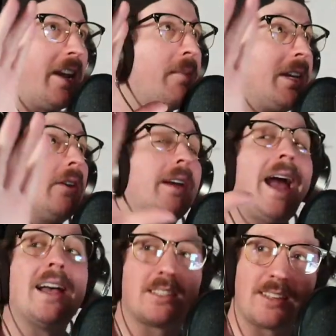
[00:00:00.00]
I'm hearing
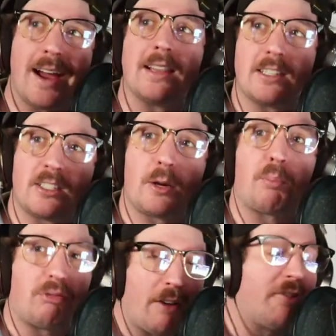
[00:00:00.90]
as stylistic
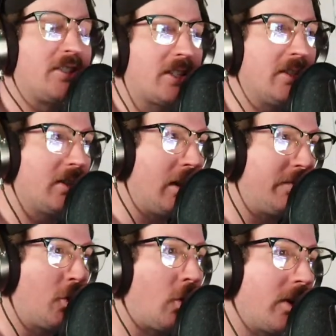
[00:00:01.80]
preferences
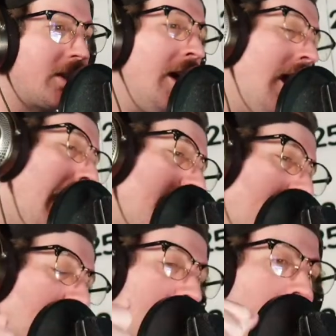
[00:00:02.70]
of yours. And
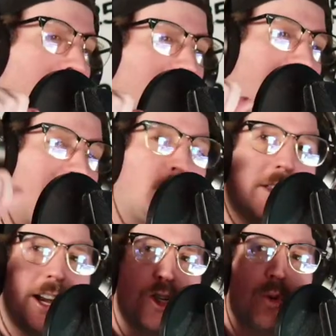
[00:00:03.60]
then there's another side to it
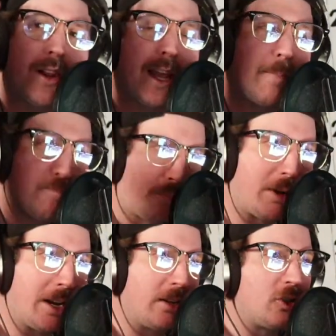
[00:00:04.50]
that I just want to like
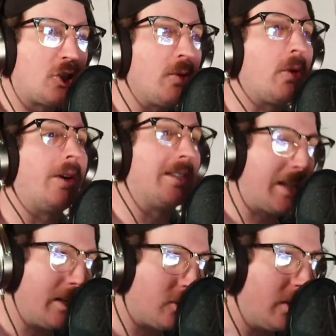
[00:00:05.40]
bring to your
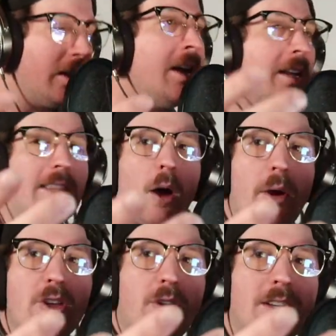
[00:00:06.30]
attention. That
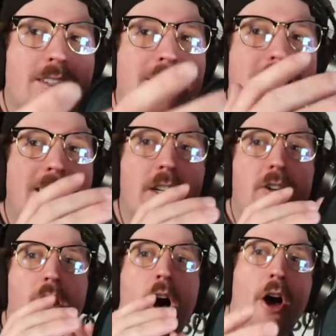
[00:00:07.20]
way you can
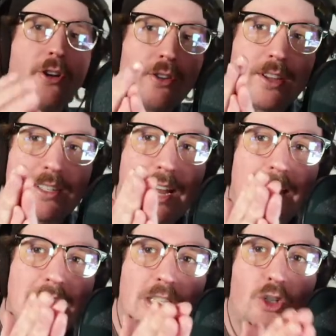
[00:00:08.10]
still honor the
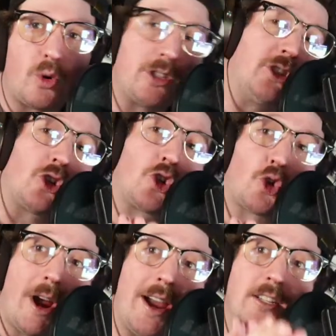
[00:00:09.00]
stylistic choices you're
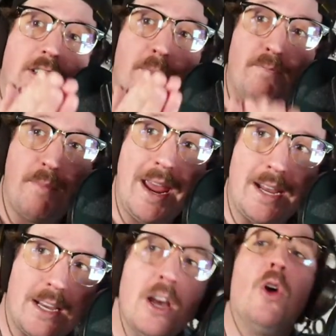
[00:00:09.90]
trying to
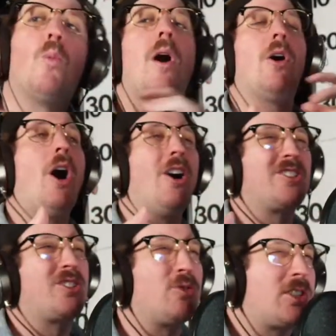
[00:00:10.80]
make while
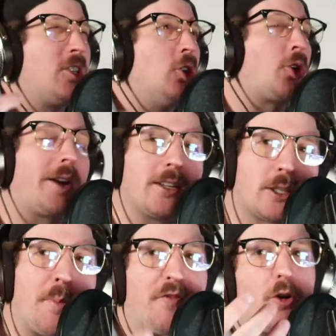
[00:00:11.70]
also still creating
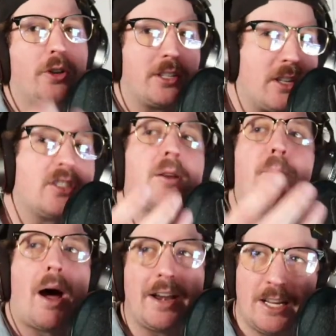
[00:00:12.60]
some fullness and some
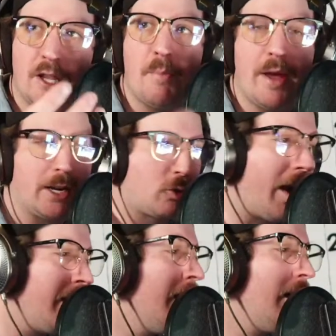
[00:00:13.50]
body in the mix,
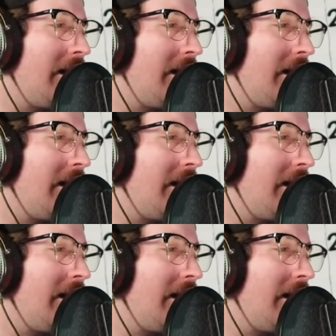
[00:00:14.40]
right?